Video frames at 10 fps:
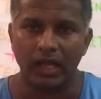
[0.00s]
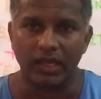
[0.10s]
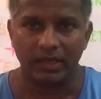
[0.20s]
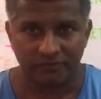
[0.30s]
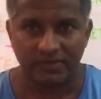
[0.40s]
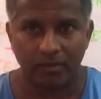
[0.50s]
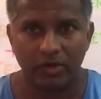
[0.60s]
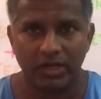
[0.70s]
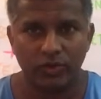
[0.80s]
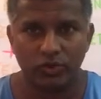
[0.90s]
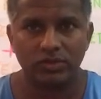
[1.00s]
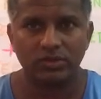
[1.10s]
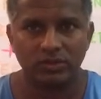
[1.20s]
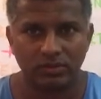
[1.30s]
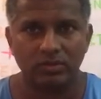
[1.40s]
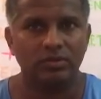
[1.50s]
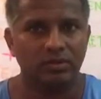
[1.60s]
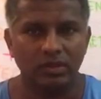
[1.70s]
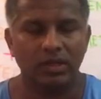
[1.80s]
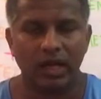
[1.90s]
if somebody knows
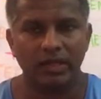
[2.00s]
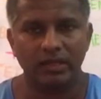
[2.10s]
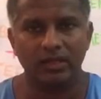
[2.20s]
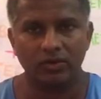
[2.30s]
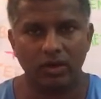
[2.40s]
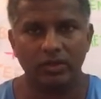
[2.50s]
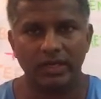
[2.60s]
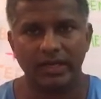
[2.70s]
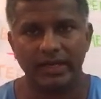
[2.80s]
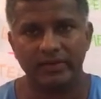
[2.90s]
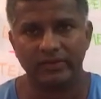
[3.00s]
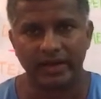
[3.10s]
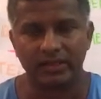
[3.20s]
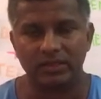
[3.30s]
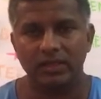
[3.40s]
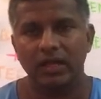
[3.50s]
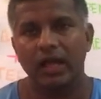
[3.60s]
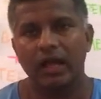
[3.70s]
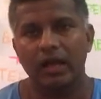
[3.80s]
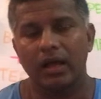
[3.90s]
I think you're on the correct track
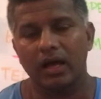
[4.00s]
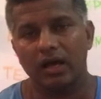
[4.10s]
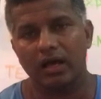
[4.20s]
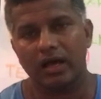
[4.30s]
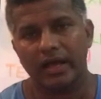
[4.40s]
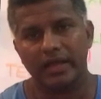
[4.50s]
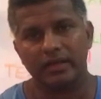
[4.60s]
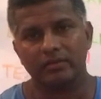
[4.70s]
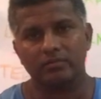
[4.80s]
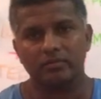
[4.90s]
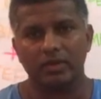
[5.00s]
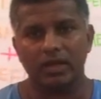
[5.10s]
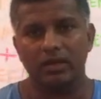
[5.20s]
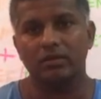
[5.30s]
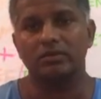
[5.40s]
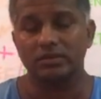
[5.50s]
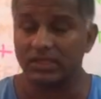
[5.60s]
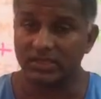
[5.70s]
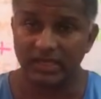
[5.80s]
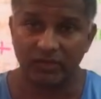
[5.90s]
uh, and
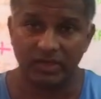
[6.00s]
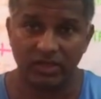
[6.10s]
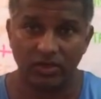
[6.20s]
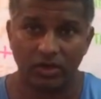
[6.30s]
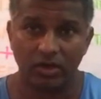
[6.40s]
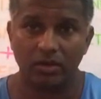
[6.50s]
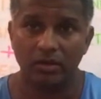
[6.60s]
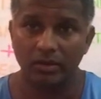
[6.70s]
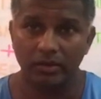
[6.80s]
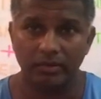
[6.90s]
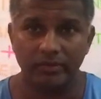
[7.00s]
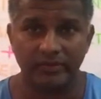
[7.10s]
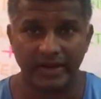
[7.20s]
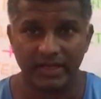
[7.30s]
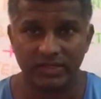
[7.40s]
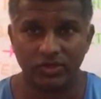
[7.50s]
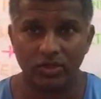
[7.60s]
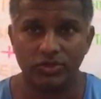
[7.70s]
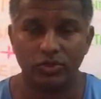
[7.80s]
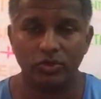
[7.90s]
just check with your trainers
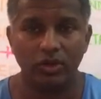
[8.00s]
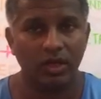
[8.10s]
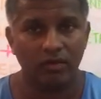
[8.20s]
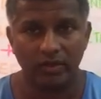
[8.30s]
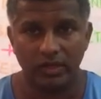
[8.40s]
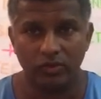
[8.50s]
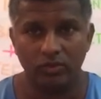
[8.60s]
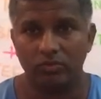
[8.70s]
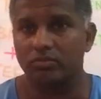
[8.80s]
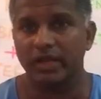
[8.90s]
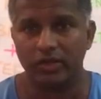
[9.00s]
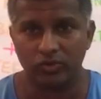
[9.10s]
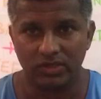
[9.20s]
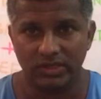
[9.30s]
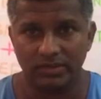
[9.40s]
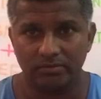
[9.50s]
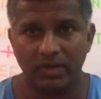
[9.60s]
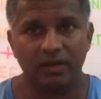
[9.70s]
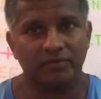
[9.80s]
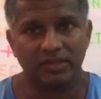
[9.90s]
also when you get to the gym
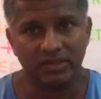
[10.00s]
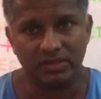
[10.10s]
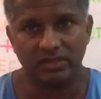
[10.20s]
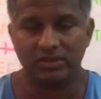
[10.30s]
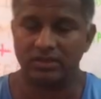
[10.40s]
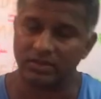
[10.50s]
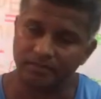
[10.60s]
after this uh,